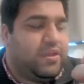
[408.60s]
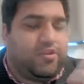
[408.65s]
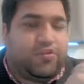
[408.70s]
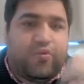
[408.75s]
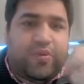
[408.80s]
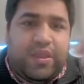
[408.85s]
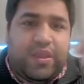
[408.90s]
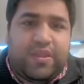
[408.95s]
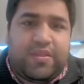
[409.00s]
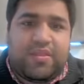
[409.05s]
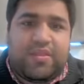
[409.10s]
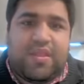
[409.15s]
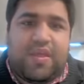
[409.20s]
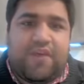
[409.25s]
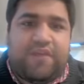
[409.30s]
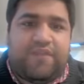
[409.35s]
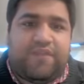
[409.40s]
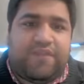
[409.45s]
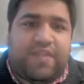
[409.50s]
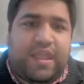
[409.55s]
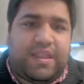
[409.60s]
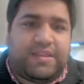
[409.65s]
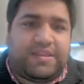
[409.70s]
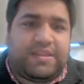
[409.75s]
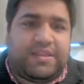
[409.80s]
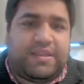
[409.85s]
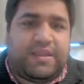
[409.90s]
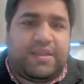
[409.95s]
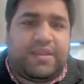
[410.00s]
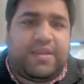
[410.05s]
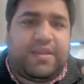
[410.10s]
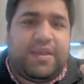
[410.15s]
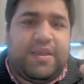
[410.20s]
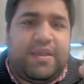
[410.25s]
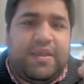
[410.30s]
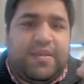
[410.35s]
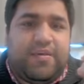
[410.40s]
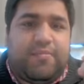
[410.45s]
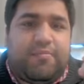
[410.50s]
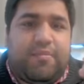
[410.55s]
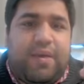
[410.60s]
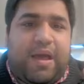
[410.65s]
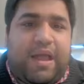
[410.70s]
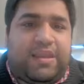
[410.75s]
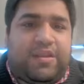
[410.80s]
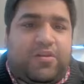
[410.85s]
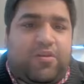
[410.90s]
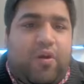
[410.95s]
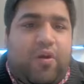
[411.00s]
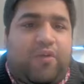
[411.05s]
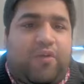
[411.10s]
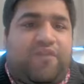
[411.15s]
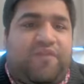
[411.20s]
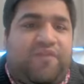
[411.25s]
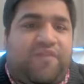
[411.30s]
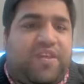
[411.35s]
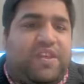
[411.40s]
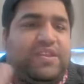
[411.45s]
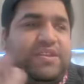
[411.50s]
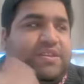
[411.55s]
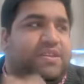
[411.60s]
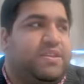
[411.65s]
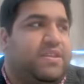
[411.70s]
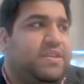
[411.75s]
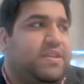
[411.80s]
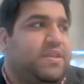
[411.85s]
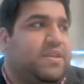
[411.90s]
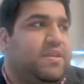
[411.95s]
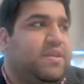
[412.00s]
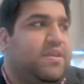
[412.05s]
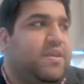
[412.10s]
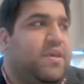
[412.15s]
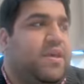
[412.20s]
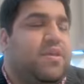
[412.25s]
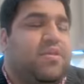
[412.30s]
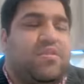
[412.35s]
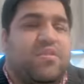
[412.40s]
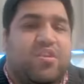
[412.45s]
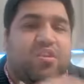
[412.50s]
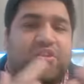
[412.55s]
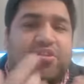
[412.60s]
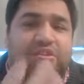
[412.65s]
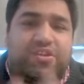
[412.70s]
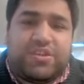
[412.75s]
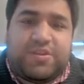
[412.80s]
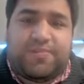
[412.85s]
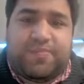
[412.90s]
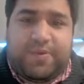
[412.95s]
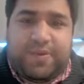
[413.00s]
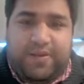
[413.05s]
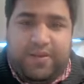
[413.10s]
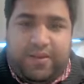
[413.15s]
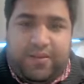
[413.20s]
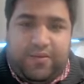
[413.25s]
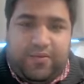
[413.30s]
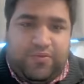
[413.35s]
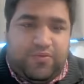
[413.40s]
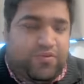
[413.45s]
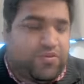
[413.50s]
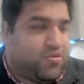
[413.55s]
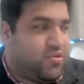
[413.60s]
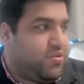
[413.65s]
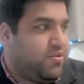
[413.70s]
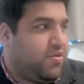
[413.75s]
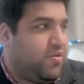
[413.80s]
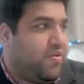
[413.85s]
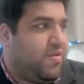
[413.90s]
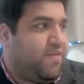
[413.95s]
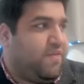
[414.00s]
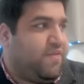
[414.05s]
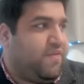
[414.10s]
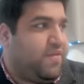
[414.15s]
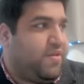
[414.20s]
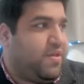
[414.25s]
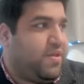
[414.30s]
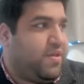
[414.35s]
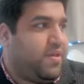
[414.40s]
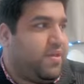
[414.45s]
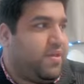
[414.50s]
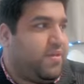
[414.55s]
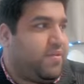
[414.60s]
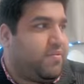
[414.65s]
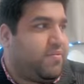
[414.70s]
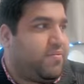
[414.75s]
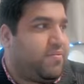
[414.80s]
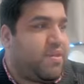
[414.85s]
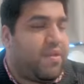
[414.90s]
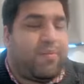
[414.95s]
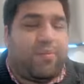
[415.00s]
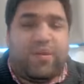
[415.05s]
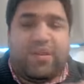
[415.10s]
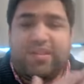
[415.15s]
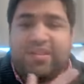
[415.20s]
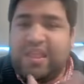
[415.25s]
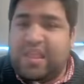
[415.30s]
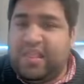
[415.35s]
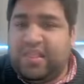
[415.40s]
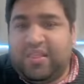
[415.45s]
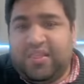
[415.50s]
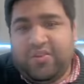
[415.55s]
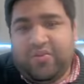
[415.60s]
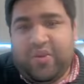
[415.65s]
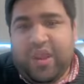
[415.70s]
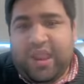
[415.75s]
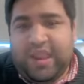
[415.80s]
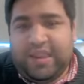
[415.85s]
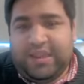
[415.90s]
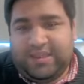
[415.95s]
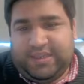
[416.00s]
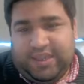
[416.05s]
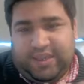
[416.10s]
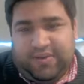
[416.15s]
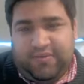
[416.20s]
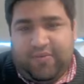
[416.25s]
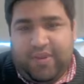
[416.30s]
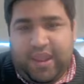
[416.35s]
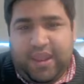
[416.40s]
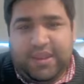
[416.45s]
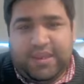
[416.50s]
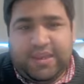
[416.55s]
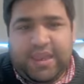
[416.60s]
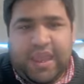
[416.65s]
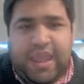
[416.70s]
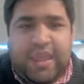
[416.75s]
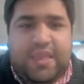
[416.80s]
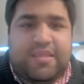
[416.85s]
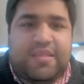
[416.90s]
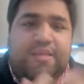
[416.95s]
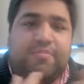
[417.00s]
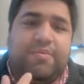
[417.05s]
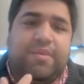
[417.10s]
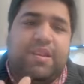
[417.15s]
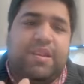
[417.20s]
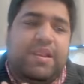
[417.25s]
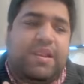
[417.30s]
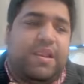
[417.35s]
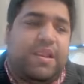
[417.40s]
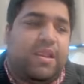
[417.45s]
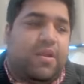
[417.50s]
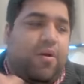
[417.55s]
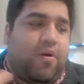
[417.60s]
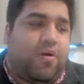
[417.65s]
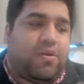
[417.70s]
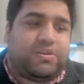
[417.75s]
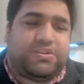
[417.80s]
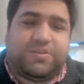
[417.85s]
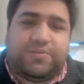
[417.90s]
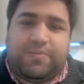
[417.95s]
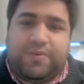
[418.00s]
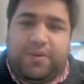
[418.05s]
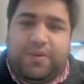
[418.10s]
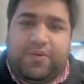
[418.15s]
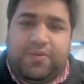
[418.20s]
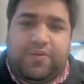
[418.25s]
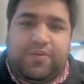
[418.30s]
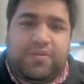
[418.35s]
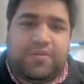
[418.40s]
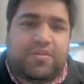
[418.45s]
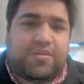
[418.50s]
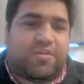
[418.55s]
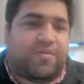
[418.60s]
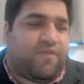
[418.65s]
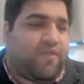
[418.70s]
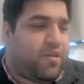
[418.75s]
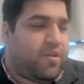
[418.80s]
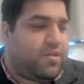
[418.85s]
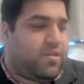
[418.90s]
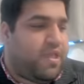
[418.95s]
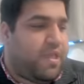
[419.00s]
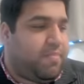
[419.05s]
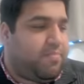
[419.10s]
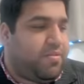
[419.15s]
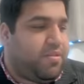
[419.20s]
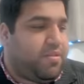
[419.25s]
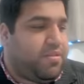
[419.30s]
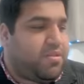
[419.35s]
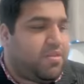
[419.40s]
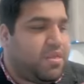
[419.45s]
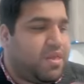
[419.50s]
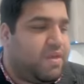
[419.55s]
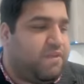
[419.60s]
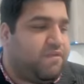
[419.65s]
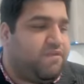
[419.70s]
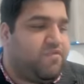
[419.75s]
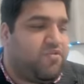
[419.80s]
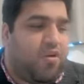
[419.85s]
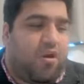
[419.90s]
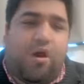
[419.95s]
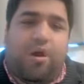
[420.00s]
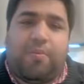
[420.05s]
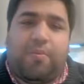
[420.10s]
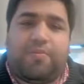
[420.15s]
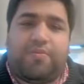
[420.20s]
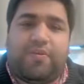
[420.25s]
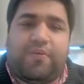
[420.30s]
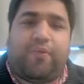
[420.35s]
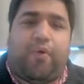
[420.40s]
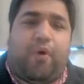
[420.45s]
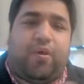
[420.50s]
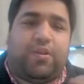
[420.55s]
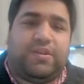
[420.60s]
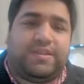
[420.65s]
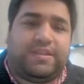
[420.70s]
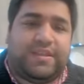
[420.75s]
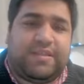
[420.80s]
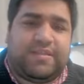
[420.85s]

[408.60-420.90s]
doing stuff that might not fit the stereotypical notion of someone else's reality, right? Similarly, entrepreneurs, for example, Steve Jobs or Walt